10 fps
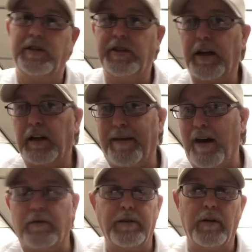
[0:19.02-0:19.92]
checking them
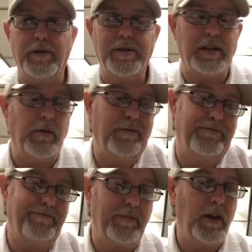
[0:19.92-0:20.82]
out, you know, to see what,
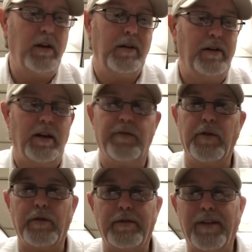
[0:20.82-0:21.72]
if
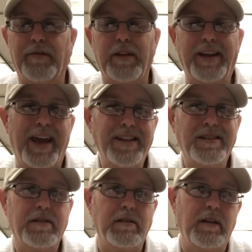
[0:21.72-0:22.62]
they're if the
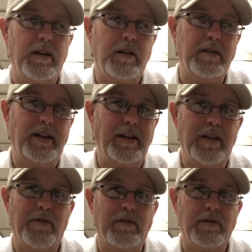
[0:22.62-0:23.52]
taste is any
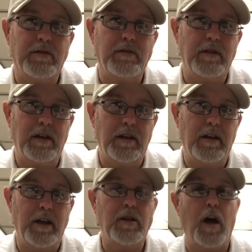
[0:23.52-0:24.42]
different. It's,
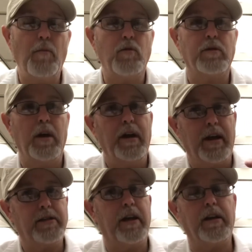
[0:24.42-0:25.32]
it's almost
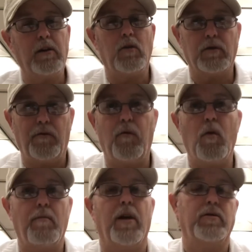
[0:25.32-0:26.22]
it's getting close to
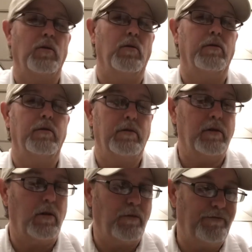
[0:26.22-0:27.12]
four months old.
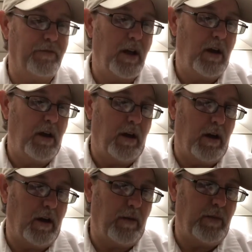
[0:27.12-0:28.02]
So
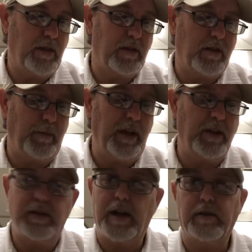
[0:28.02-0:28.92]
um, this is the
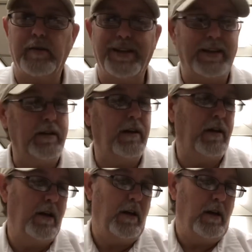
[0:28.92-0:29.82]
peach nectarine.
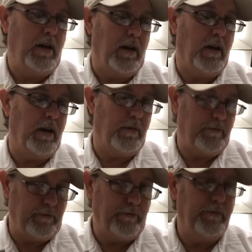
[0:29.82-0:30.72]

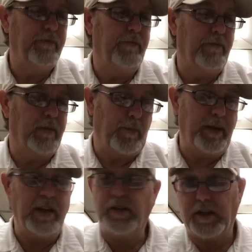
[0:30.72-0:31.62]
Um, the
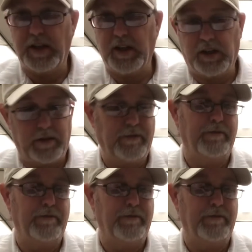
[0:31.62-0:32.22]
peach edition.